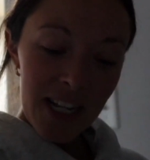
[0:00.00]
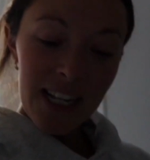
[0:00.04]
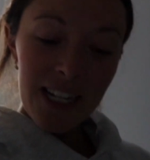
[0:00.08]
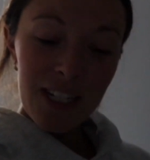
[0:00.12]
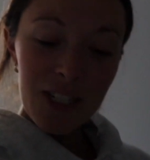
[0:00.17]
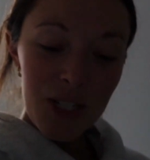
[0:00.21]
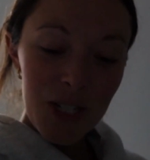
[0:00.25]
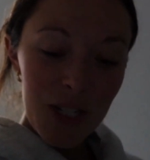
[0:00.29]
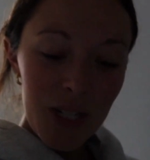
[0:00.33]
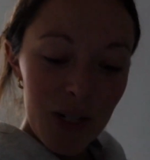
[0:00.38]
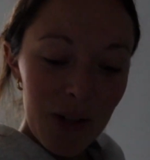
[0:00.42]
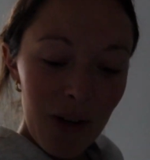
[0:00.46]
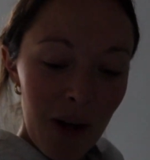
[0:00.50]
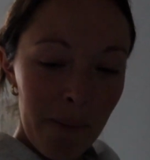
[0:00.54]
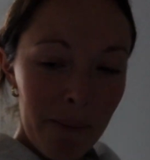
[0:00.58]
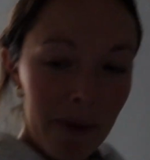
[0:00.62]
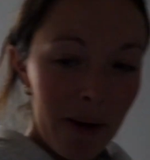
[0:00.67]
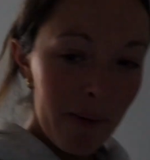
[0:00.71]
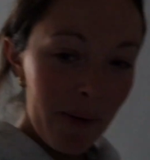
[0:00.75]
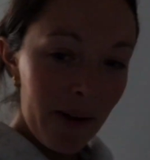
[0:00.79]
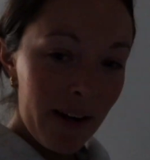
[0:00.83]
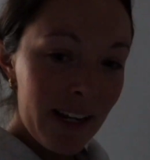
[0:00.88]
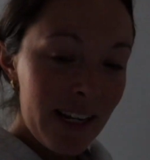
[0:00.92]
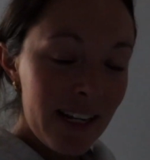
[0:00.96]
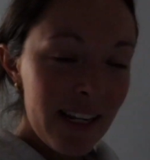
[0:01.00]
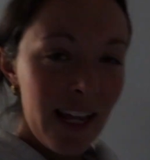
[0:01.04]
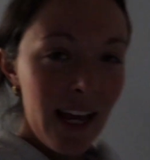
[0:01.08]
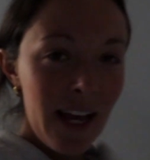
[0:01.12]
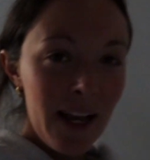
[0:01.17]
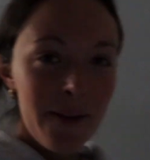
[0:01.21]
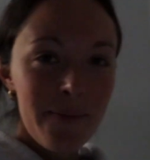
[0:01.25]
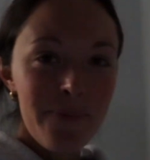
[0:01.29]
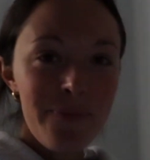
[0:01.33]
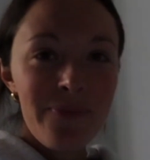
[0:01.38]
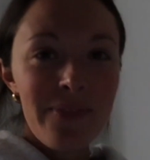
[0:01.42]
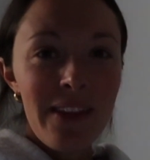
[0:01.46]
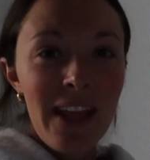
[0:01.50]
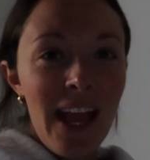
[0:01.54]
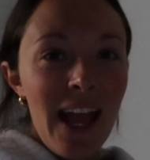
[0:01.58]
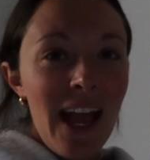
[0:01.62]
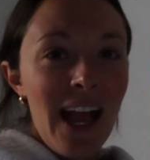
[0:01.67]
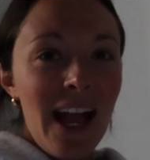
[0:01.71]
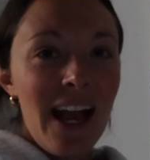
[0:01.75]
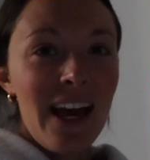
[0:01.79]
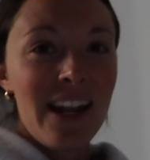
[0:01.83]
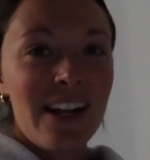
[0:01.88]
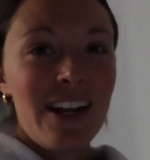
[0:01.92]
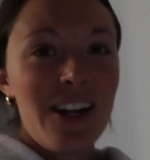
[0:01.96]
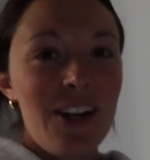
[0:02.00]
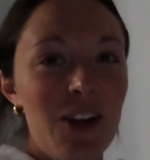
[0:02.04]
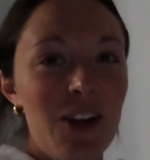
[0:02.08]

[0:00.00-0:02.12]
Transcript: it to on my wedding day. And I